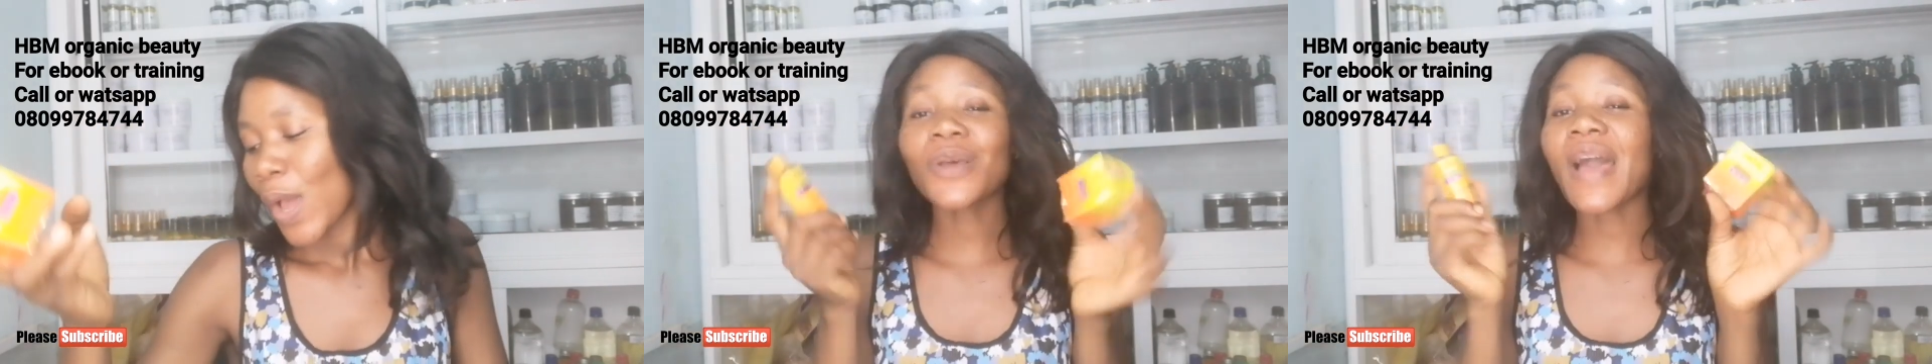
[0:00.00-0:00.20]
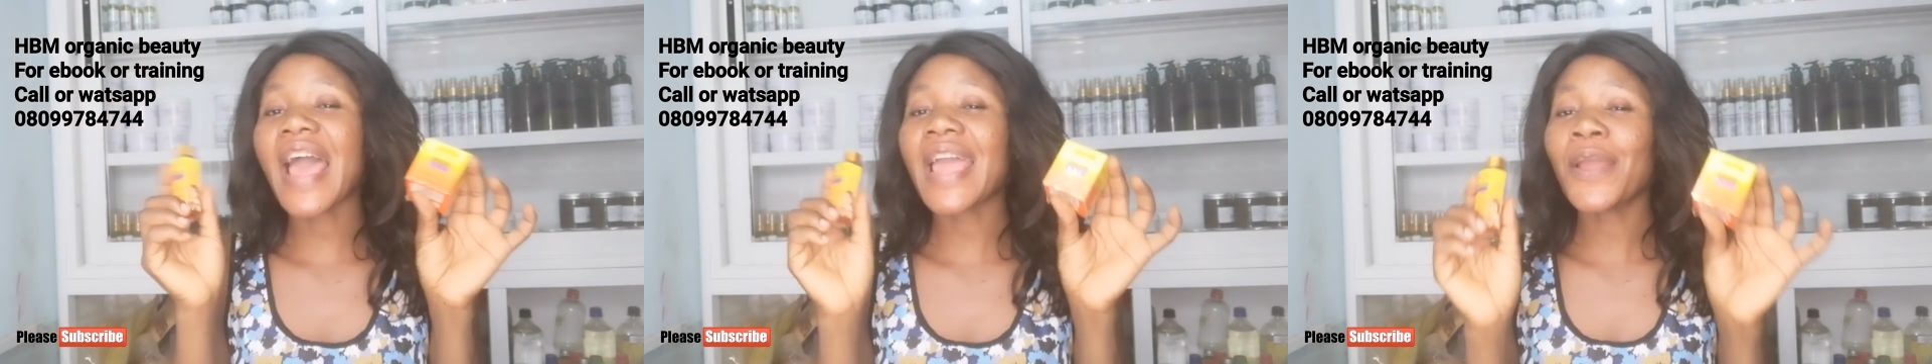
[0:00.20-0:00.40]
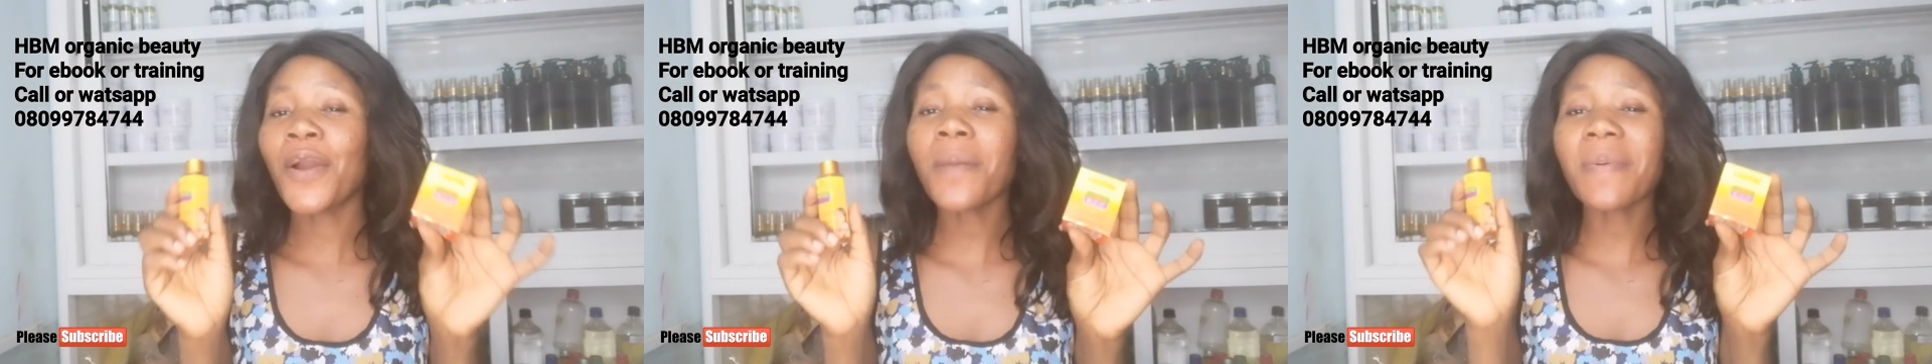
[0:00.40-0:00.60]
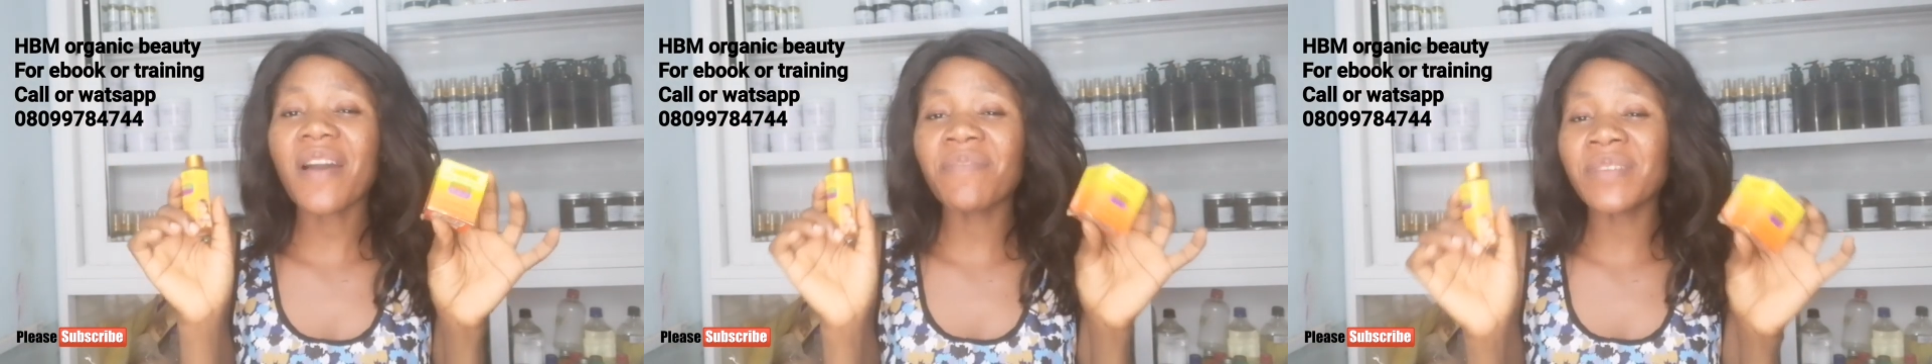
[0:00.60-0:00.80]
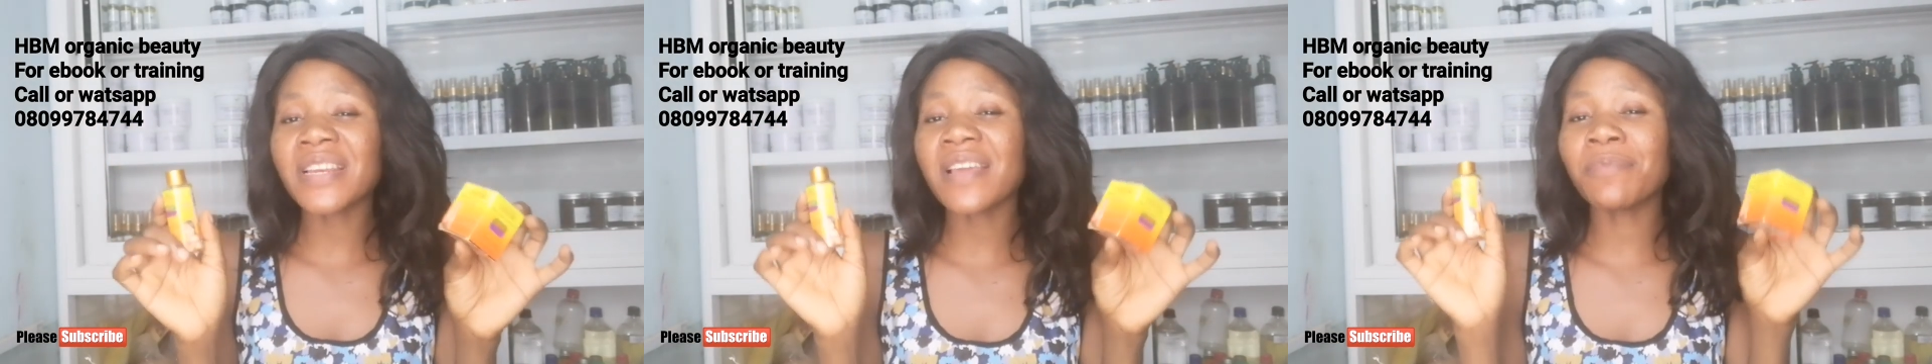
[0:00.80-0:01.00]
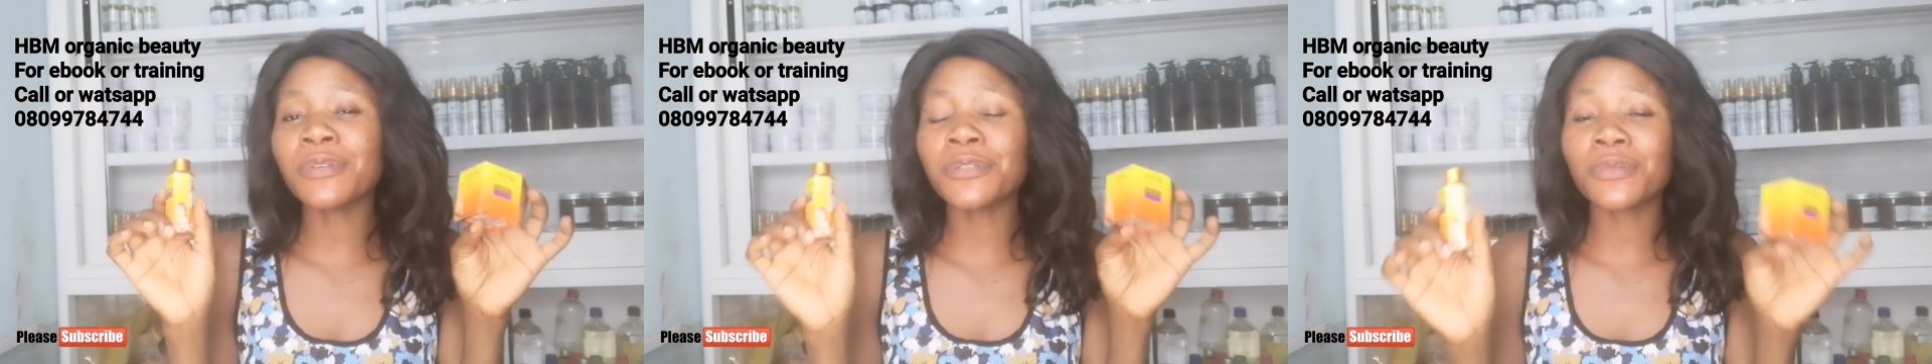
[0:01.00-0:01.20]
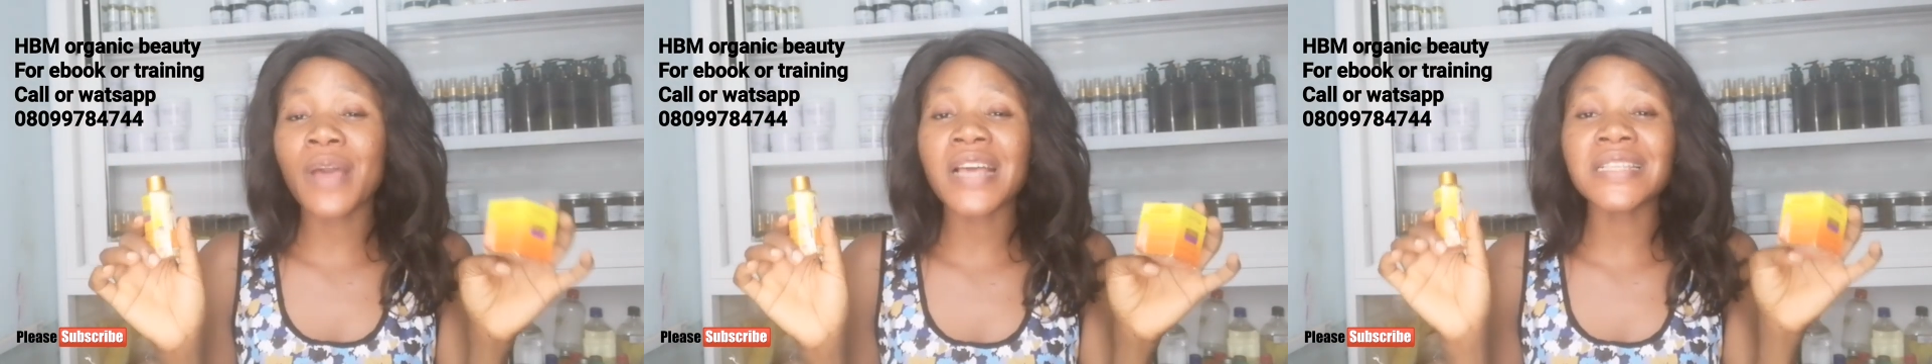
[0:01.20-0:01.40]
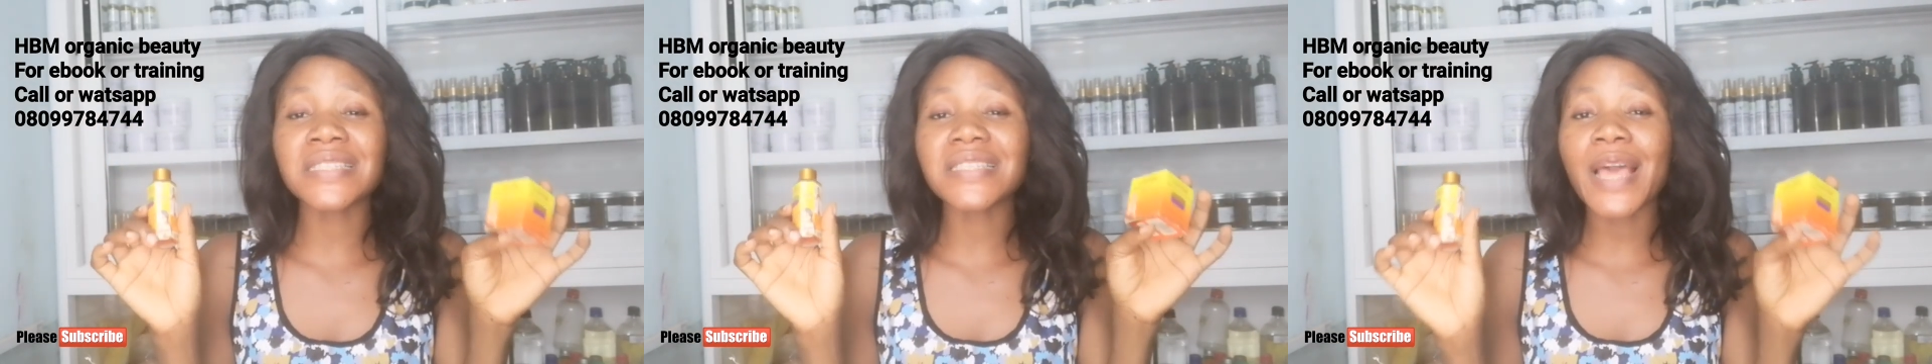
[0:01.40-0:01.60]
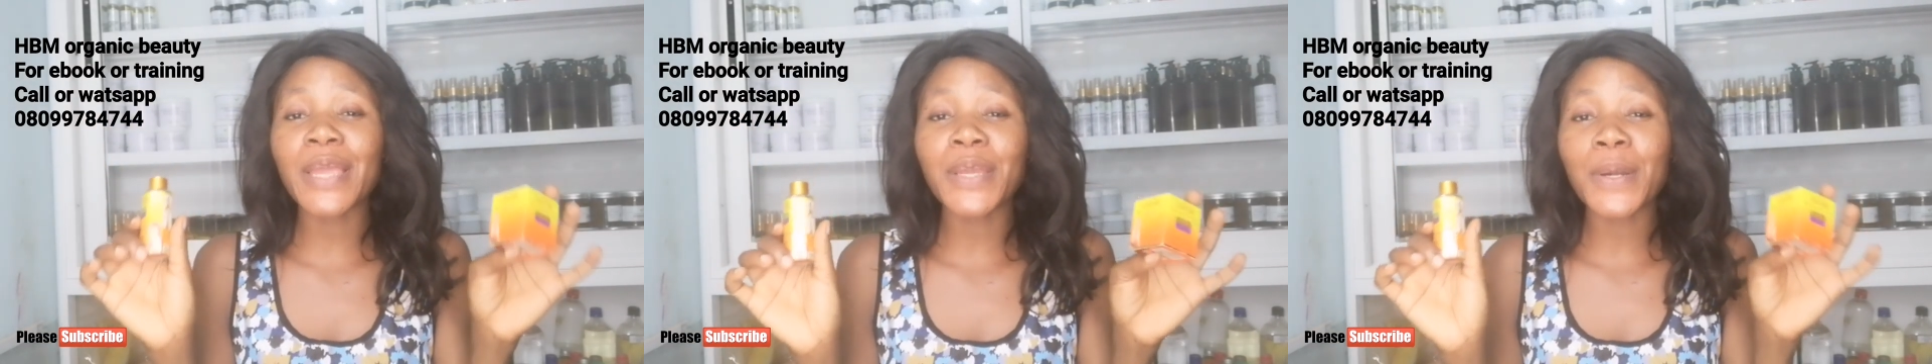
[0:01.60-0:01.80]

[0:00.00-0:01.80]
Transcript: So I hope I've been able to answer